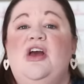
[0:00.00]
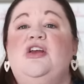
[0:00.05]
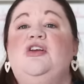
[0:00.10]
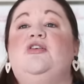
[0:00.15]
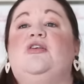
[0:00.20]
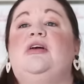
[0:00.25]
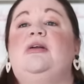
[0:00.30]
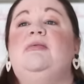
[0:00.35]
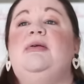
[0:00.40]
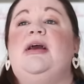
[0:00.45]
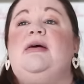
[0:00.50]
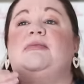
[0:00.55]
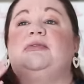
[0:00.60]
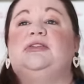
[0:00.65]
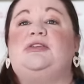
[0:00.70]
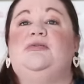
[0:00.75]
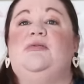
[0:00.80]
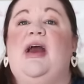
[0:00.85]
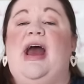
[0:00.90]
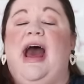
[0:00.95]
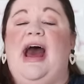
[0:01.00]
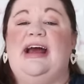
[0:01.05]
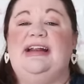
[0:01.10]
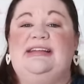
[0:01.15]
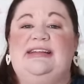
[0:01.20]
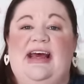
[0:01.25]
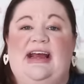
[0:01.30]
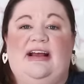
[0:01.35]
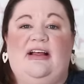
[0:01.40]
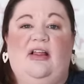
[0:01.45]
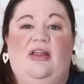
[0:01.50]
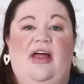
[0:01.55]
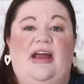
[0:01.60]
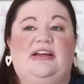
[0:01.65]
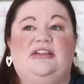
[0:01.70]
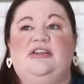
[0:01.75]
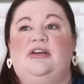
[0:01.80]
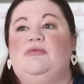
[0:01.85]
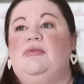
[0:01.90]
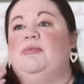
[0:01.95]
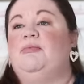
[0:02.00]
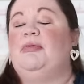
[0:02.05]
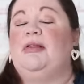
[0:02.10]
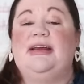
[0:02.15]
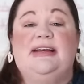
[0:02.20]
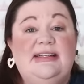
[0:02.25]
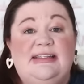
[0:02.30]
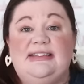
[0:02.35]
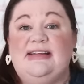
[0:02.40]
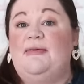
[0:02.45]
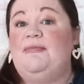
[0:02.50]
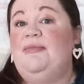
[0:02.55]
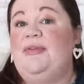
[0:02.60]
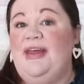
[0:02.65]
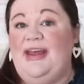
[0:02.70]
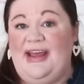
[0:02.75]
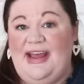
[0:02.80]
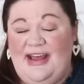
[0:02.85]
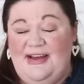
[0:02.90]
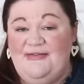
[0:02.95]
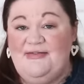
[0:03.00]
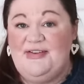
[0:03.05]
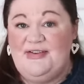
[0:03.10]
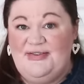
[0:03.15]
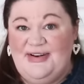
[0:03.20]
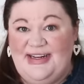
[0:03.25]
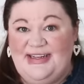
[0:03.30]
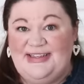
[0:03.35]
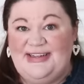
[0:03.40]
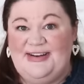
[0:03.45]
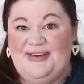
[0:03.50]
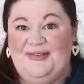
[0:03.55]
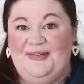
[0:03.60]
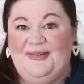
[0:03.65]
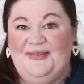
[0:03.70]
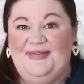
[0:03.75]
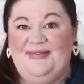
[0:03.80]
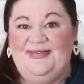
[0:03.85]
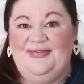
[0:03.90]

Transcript: you're gonna be able to add to that collection, replace something if you need to.